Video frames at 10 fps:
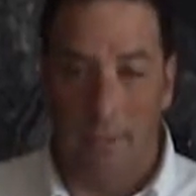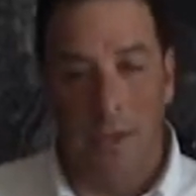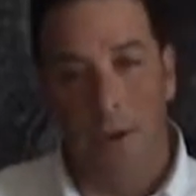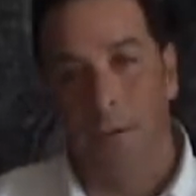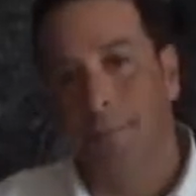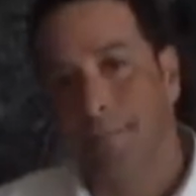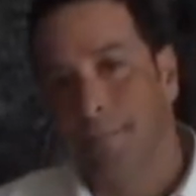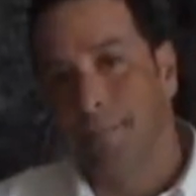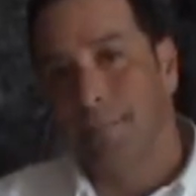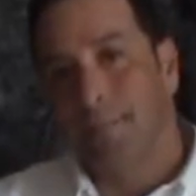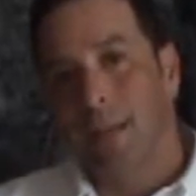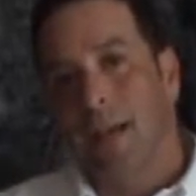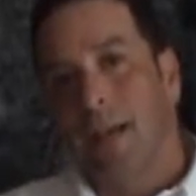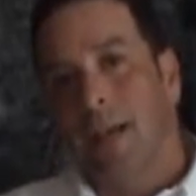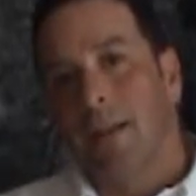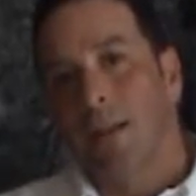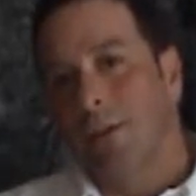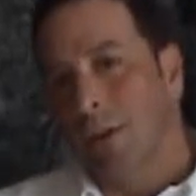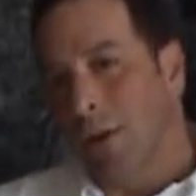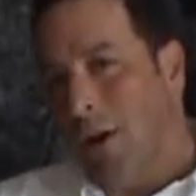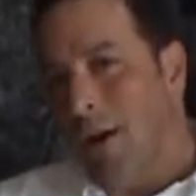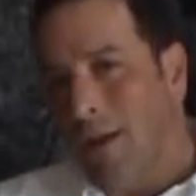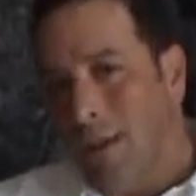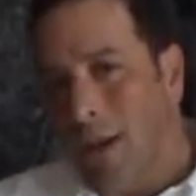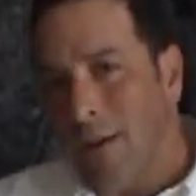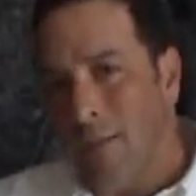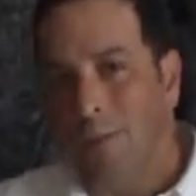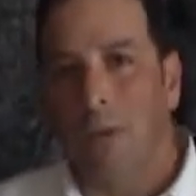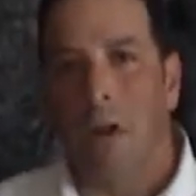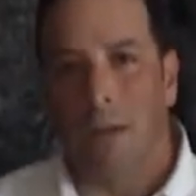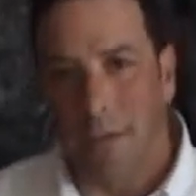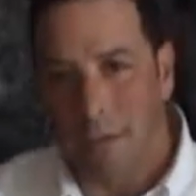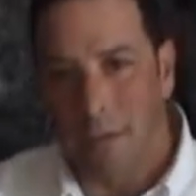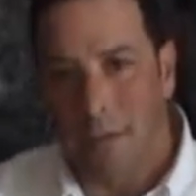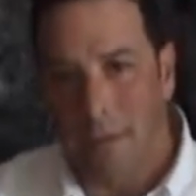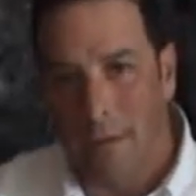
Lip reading: You know, there's a lot in that for us.